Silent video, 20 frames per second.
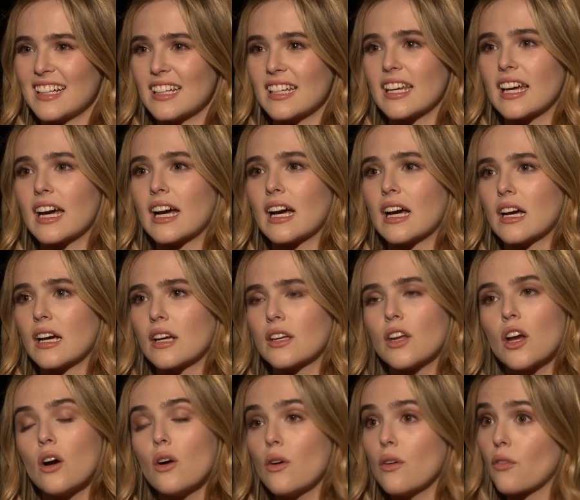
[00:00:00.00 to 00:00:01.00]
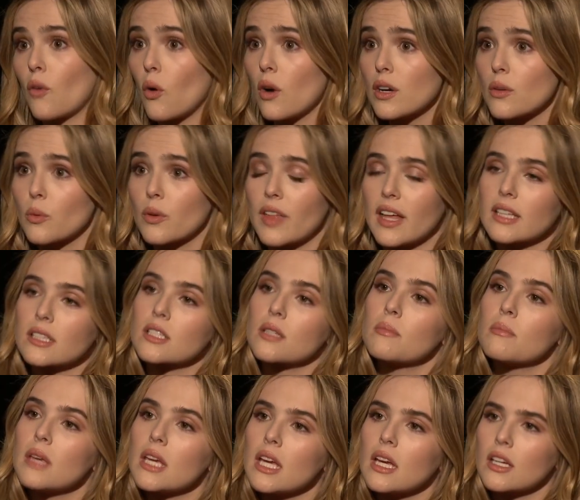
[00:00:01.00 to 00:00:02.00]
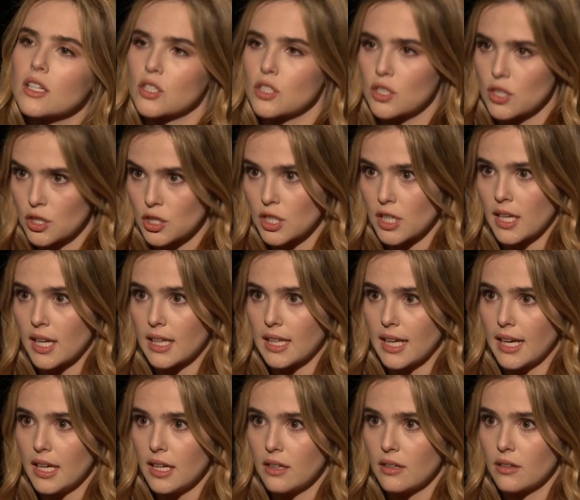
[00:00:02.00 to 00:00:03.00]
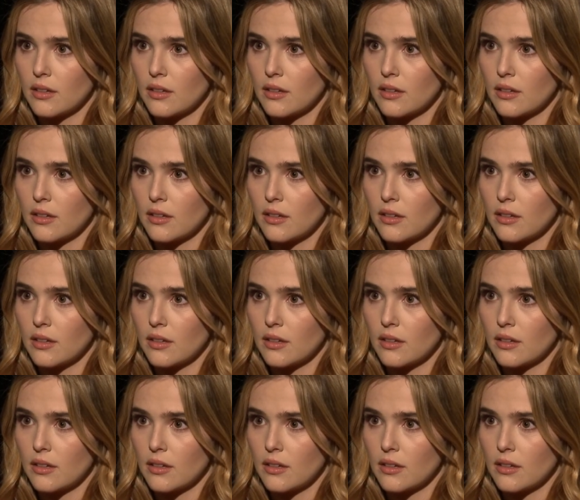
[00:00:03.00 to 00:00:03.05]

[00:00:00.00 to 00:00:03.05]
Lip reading: Yeah. No, of course. Well, that to me, is she in L.A.?